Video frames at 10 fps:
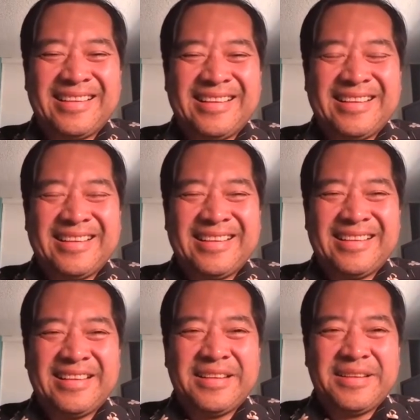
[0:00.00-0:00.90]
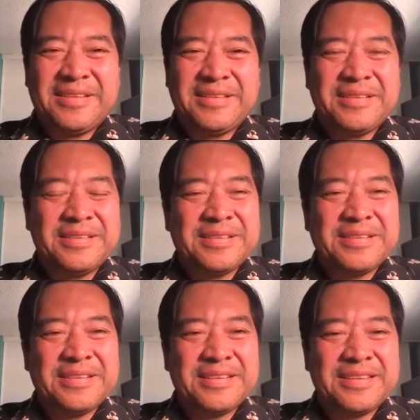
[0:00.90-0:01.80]

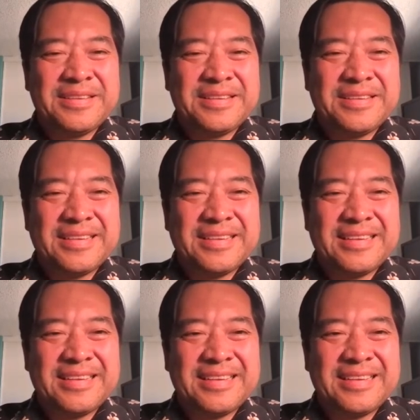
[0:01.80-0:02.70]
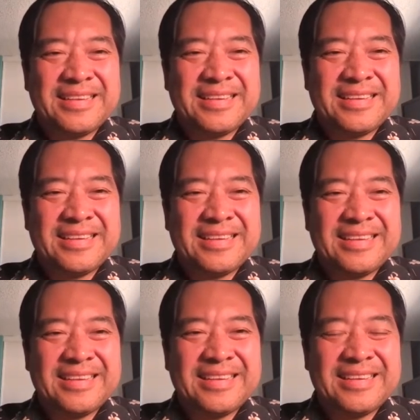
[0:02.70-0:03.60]

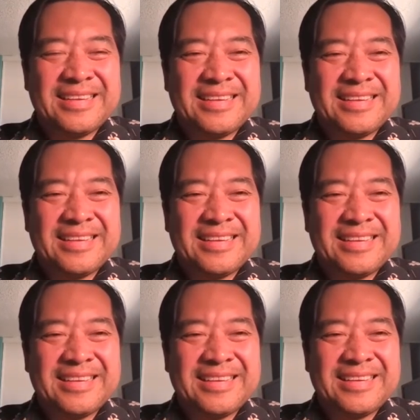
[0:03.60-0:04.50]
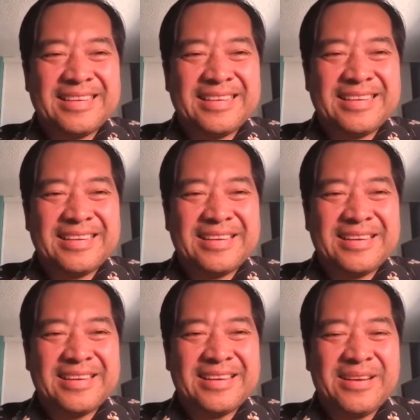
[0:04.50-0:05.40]

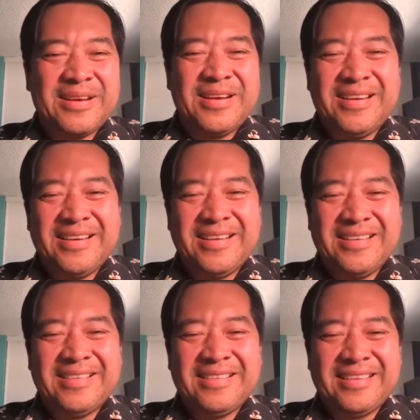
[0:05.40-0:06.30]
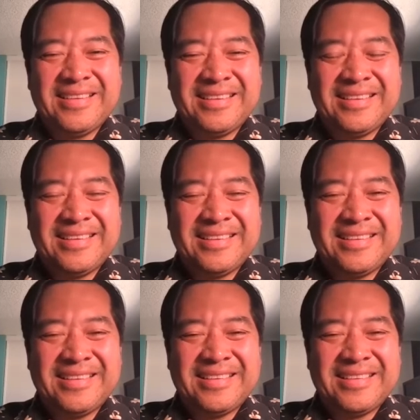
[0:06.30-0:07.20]

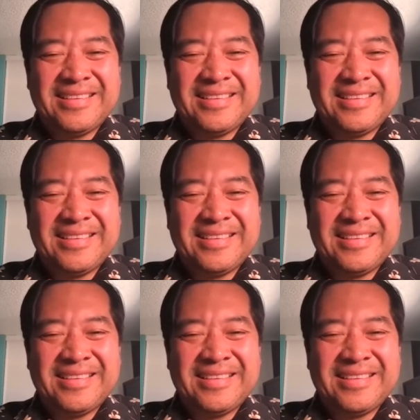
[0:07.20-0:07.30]
The person shown says nothing.